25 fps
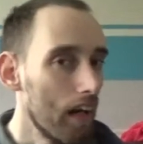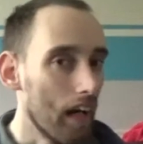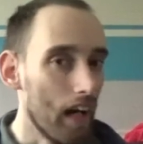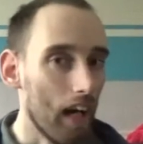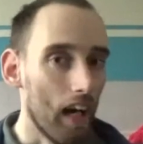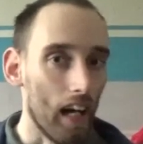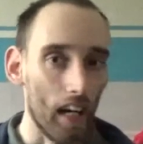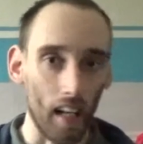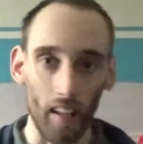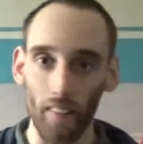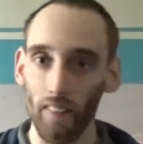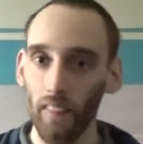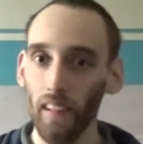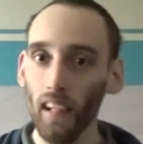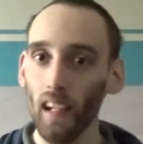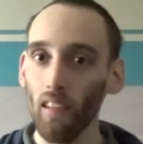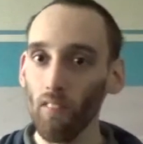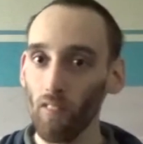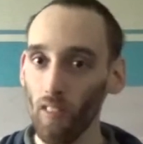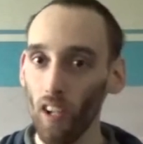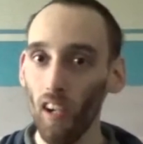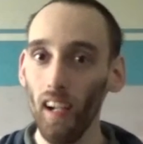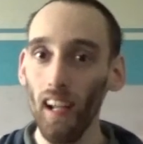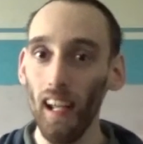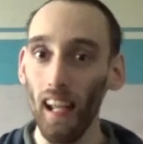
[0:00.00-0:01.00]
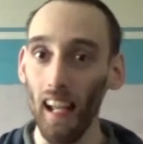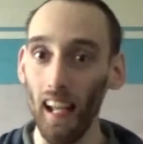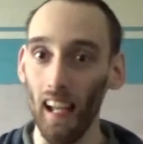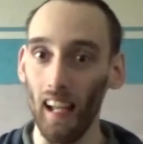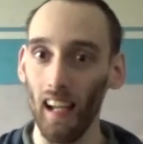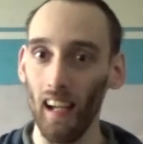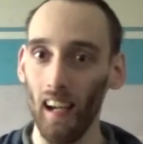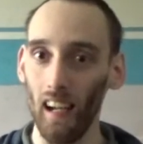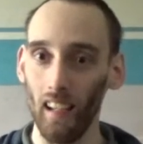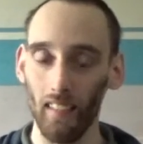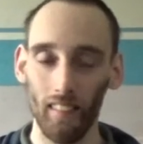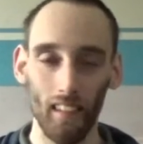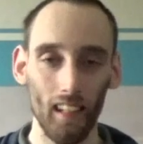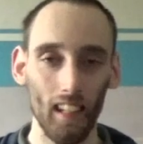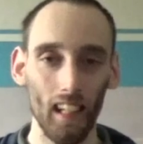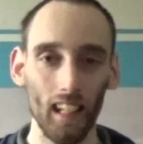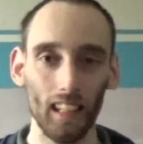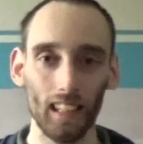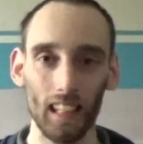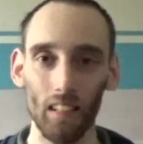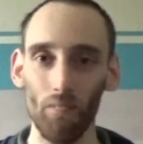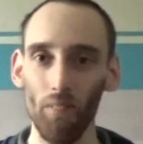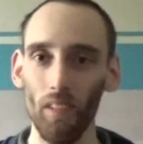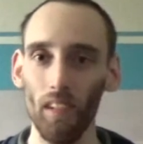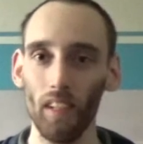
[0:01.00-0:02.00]
And I think I've done it. I think
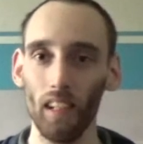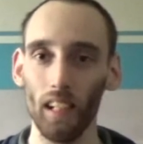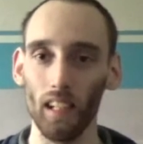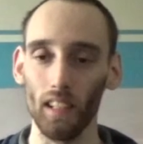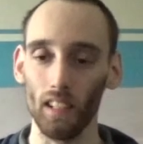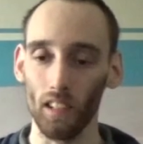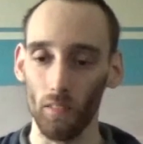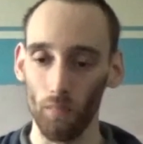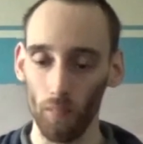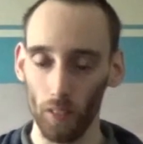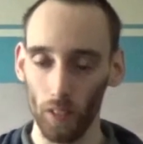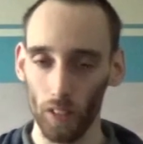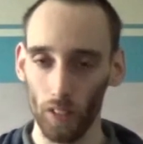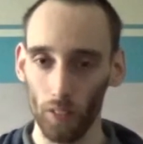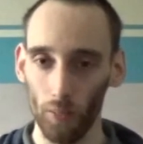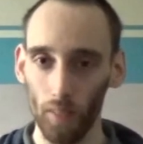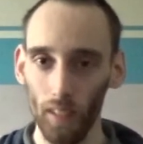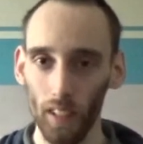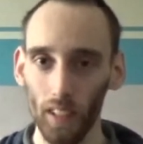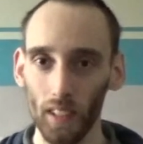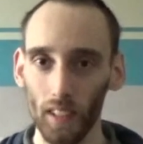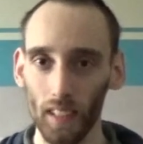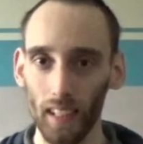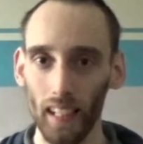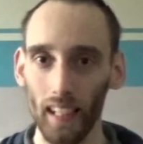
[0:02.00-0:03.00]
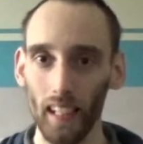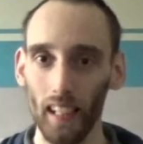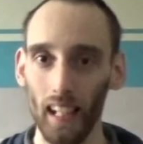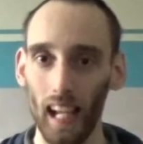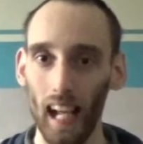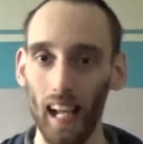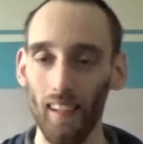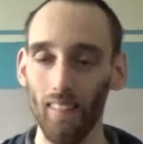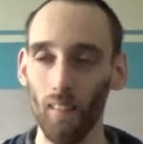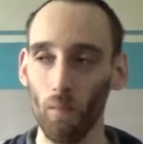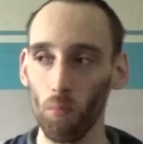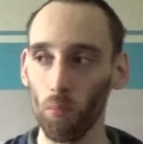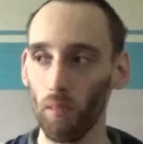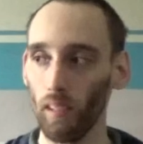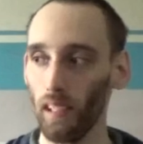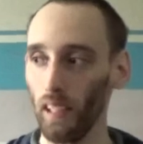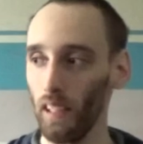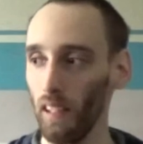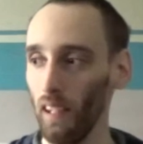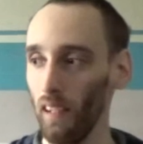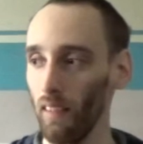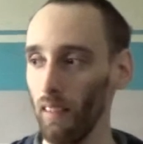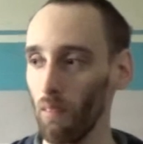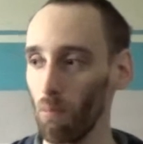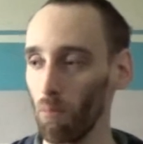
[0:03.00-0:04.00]
that's everything. So the Twitch link and the
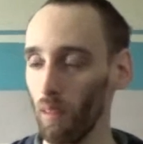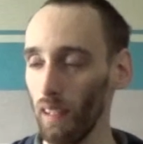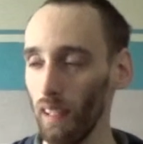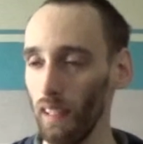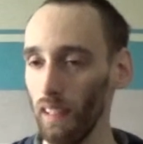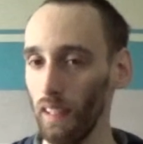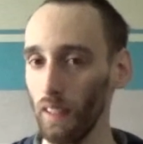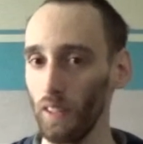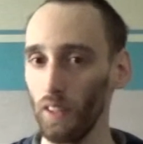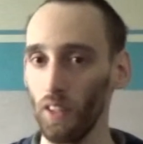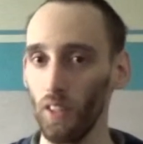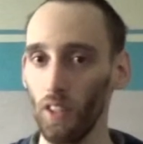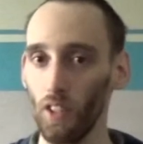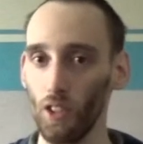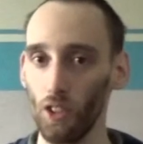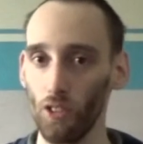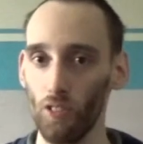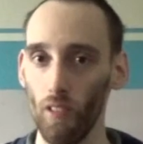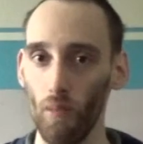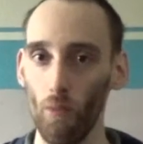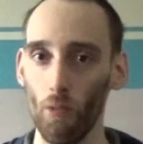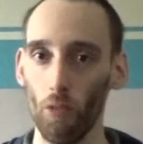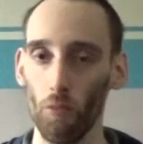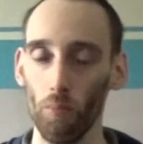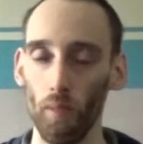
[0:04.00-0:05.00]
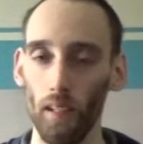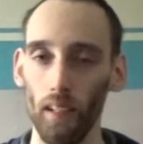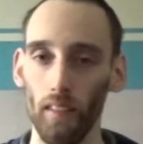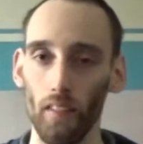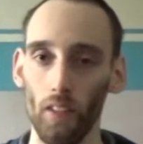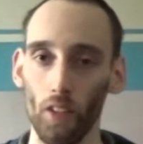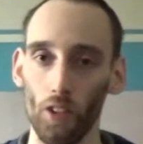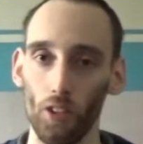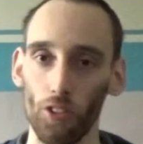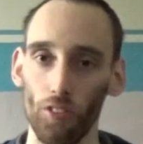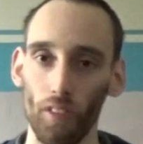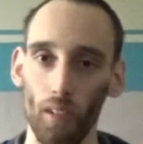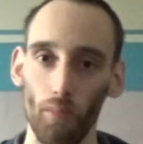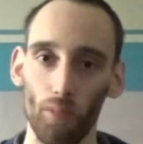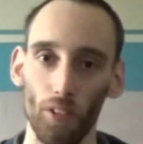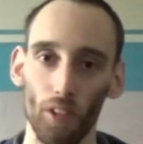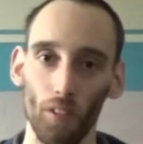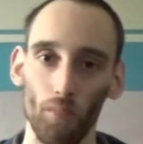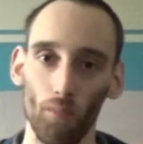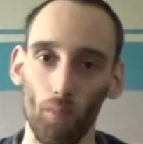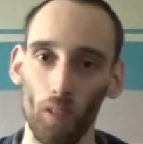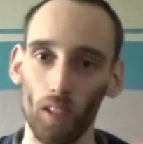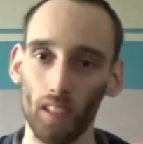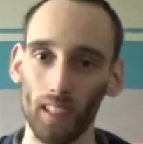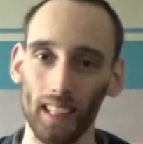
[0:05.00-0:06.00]
playlist to the streams will be in the
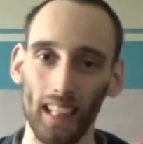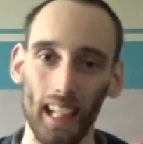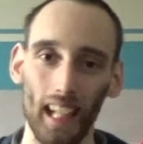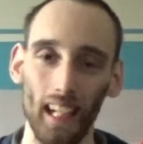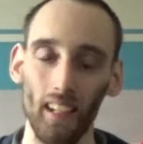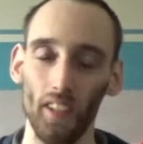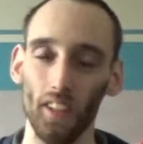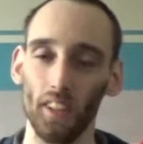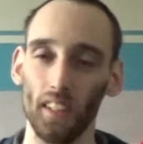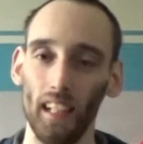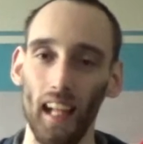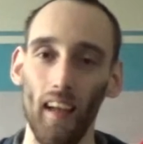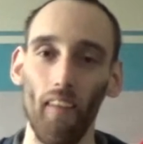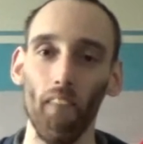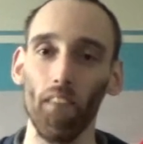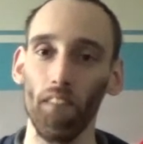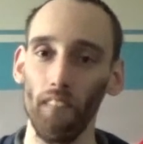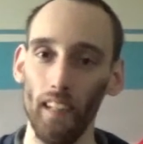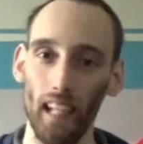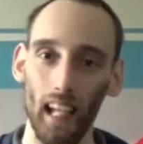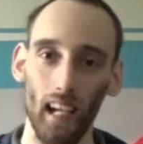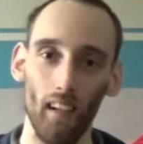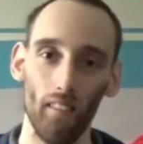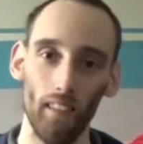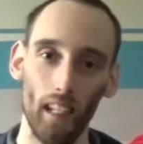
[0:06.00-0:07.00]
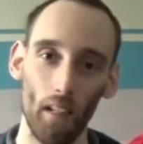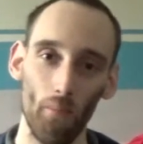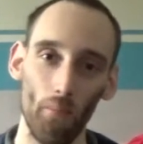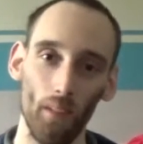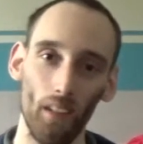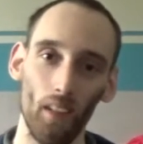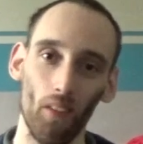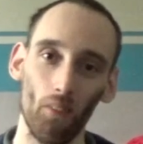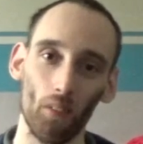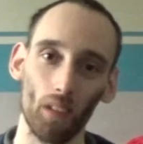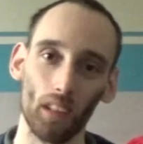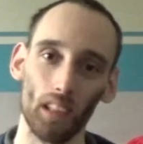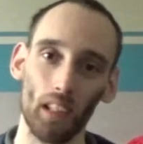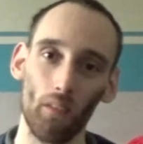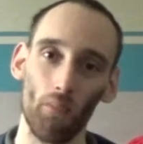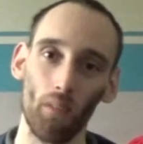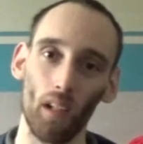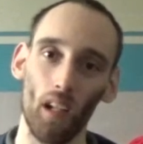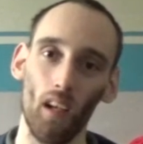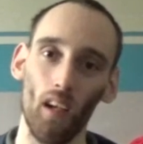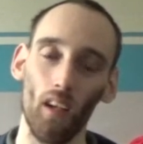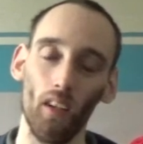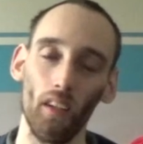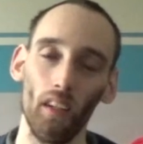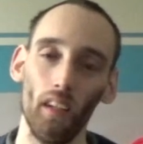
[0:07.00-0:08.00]
description. Once again, just help me out. Let me know what's
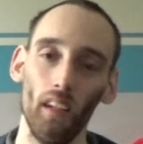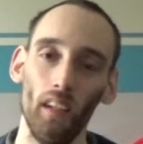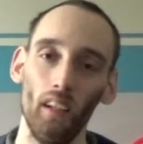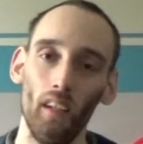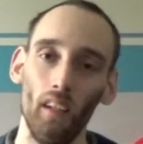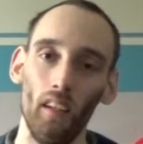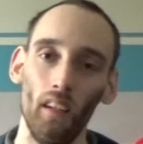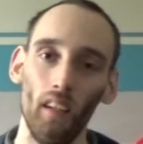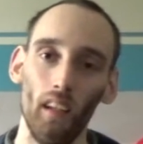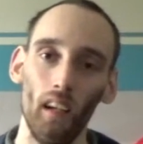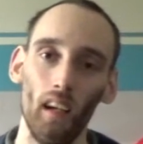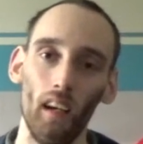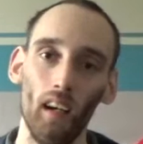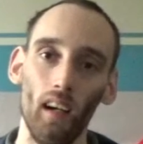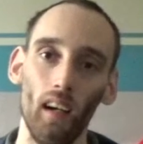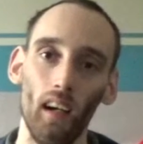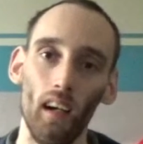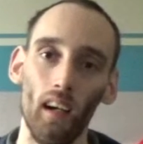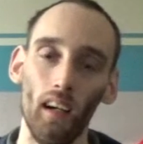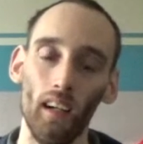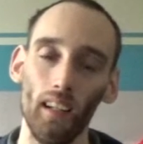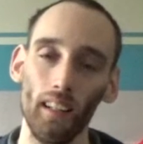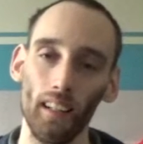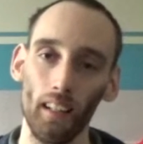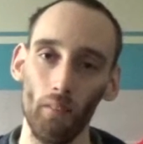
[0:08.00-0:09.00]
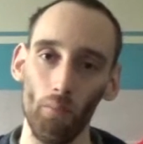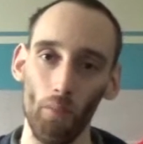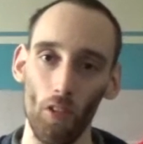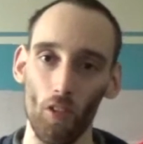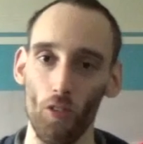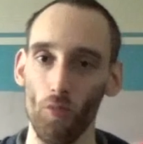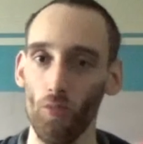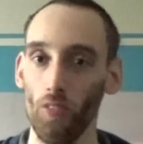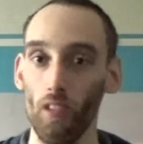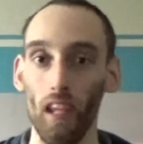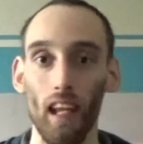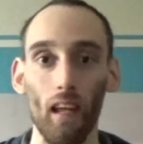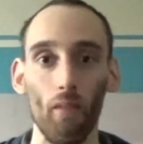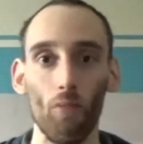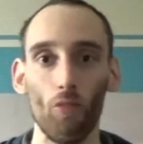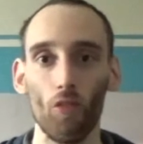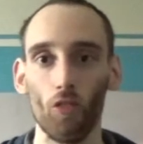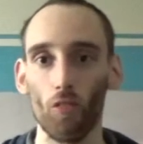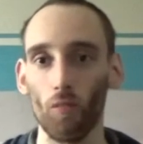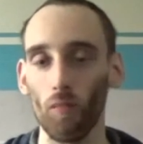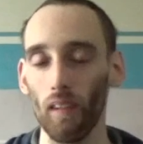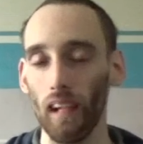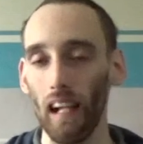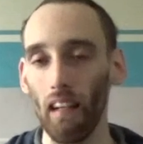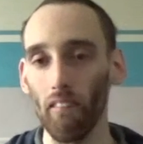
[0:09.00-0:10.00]
going on. And give me some tips
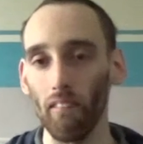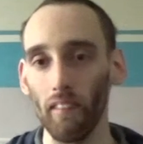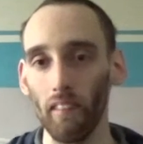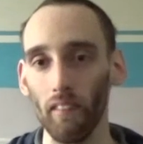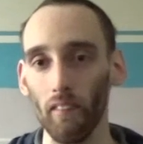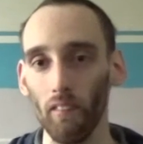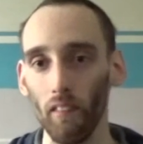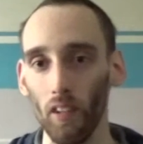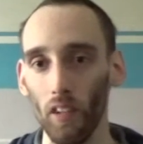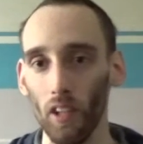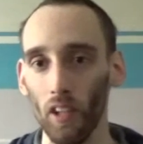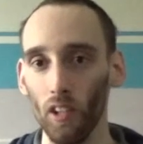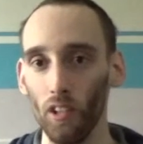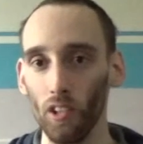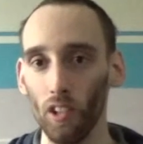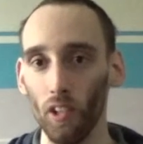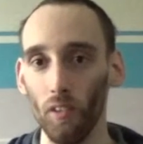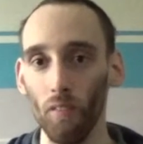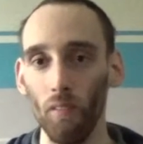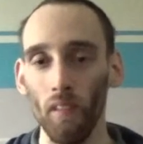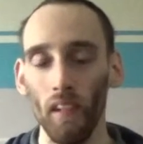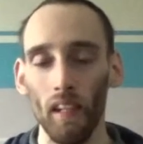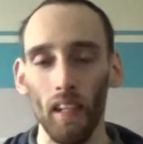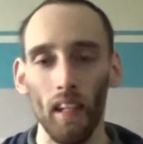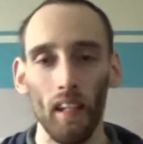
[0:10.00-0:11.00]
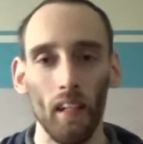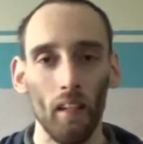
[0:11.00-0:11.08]
or whatever you can do.